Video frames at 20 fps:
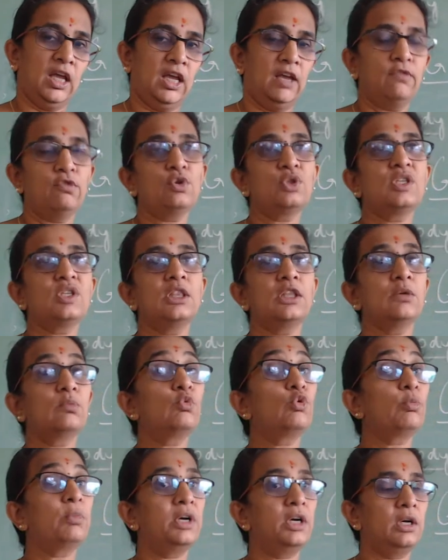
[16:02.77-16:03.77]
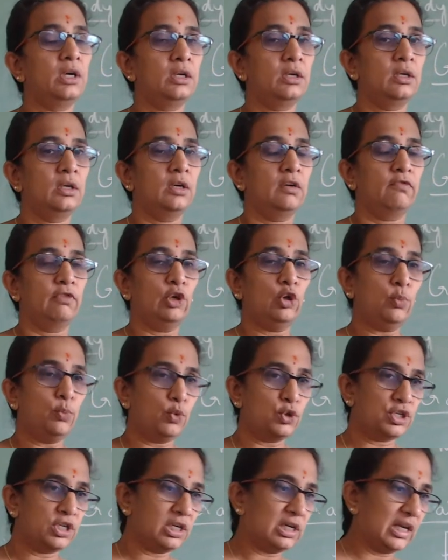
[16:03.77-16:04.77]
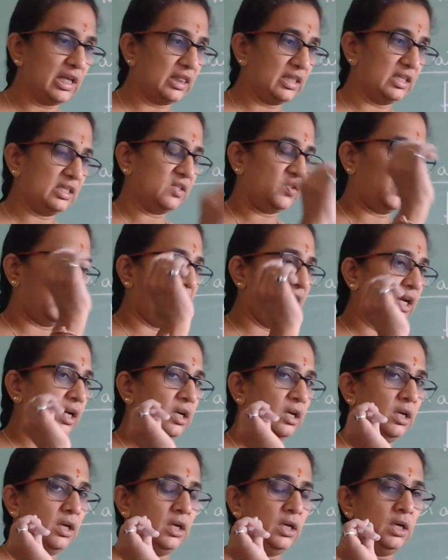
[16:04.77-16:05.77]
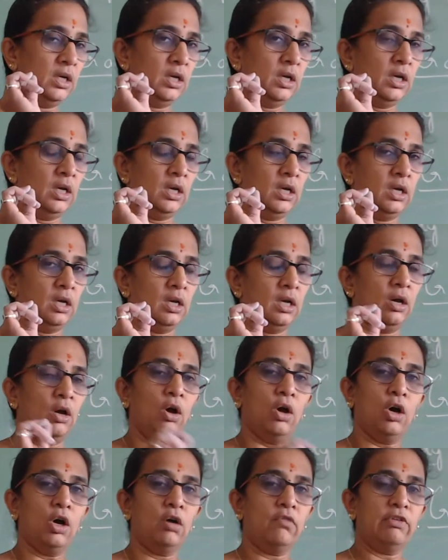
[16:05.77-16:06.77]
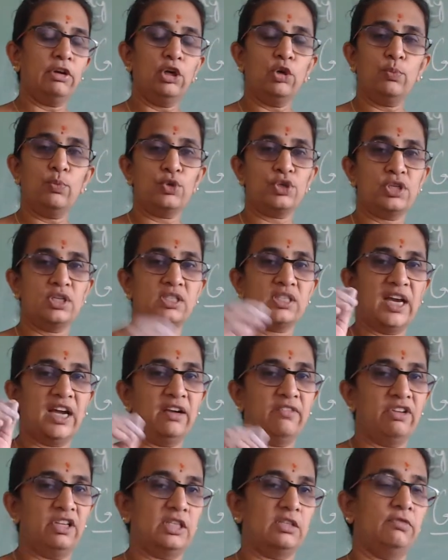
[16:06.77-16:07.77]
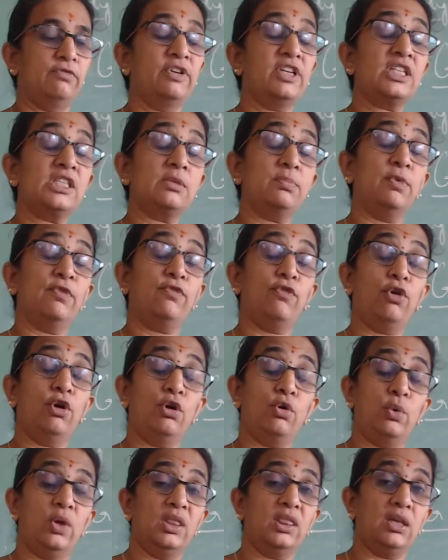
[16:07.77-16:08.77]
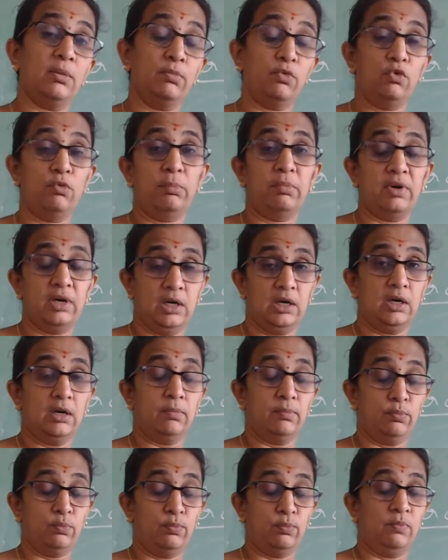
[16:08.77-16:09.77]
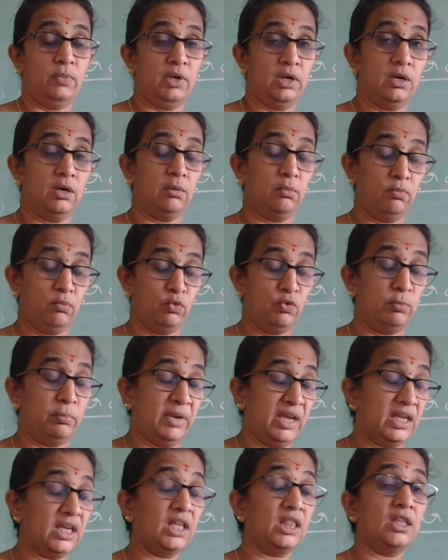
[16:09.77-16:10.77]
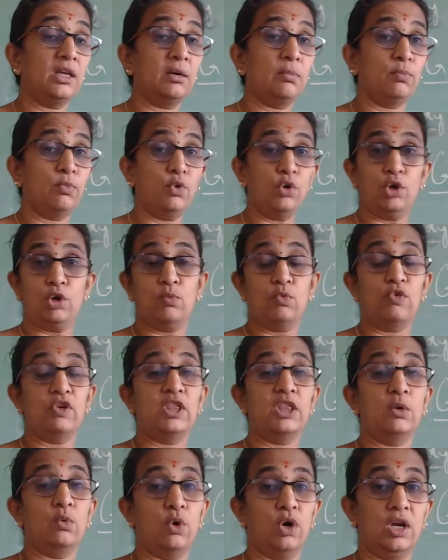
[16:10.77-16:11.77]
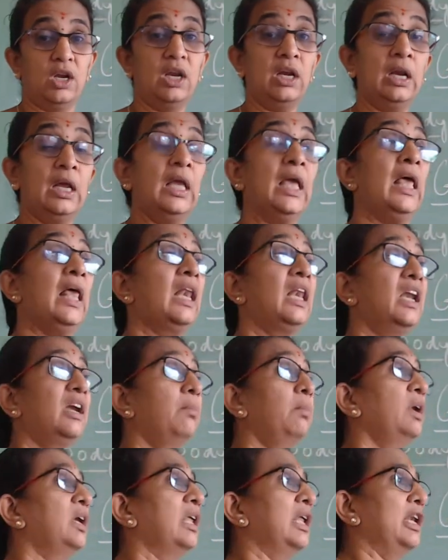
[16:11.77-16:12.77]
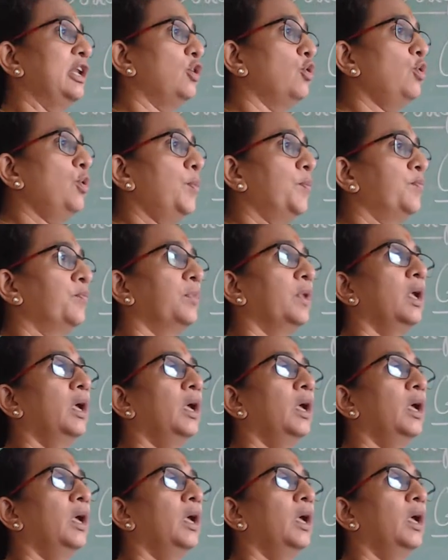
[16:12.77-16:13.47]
have you seen the movement? Will you push it like this straight, or will you push it sideways? First, before doing the making the boat move in the water, let me tell you.